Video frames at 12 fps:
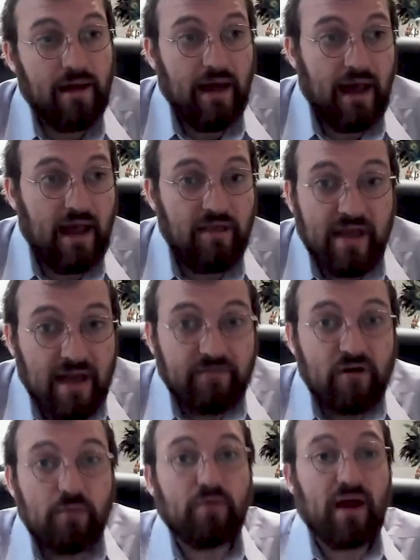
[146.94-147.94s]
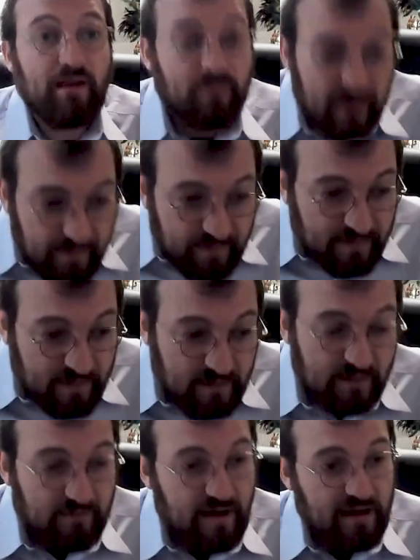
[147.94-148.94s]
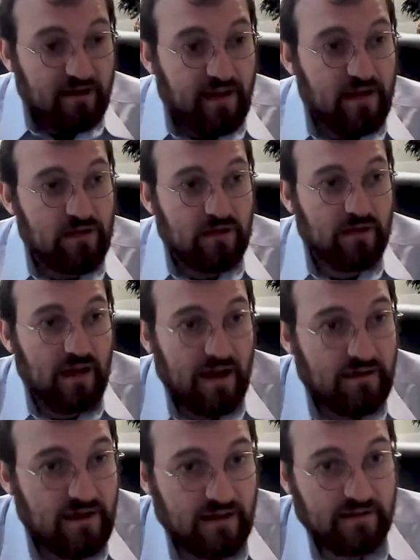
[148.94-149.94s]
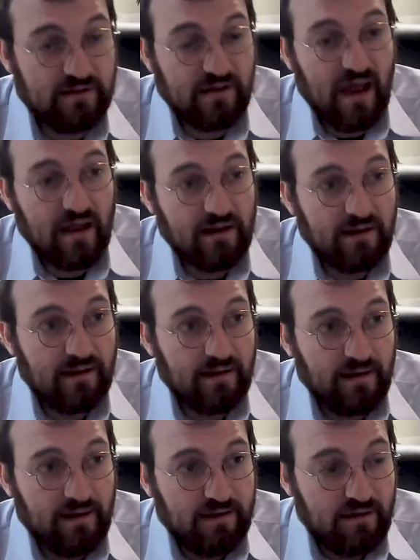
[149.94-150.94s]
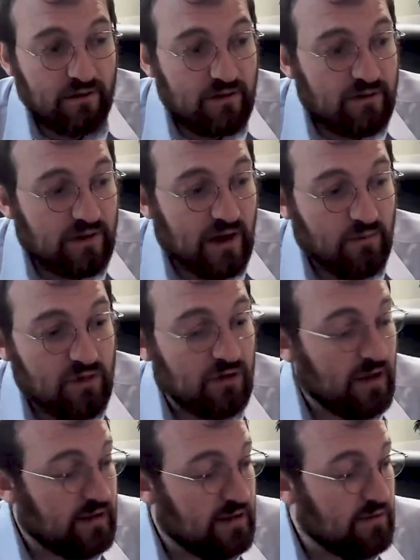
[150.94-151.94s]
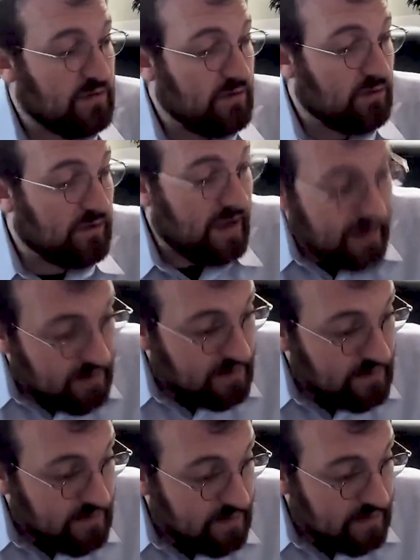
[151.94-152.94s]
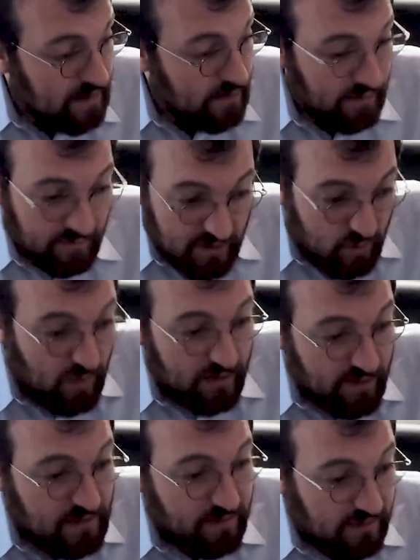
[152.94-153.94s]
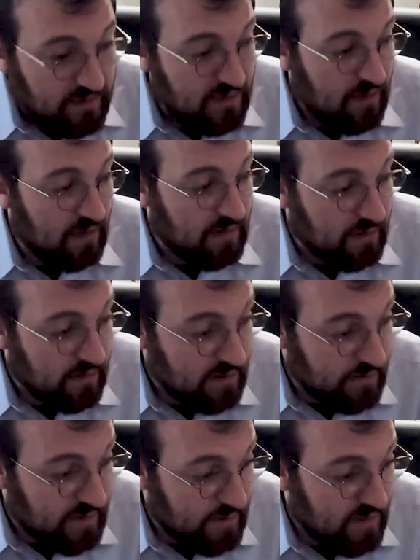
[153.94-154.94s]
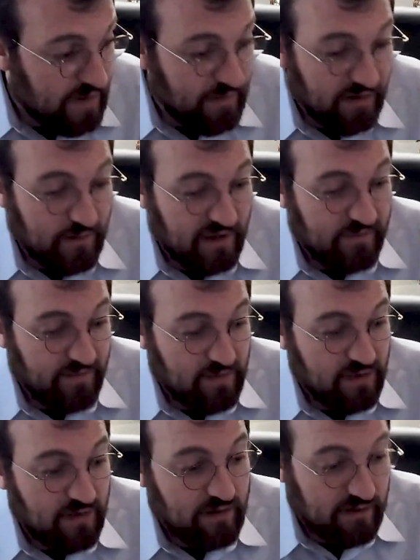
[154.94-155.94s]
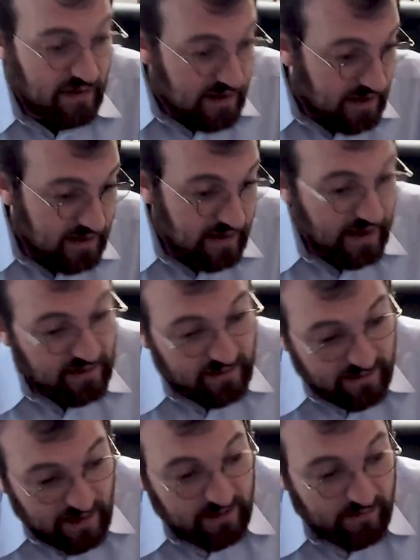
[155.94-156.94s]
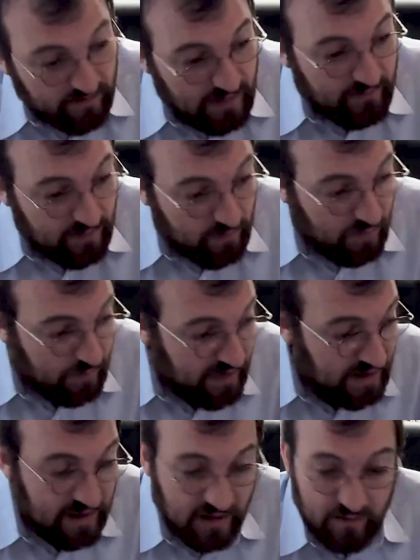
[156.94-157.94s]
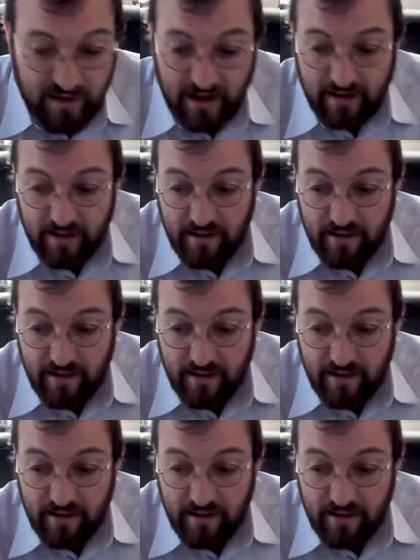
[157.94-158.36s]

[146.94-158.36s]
and they have no brand preferences, and regulation has yet to set. So you say, would you like to use the old legacy system, and rich white people in New York are going to be the primary beneficiaries and they get 9 cents for every 1 penny you get?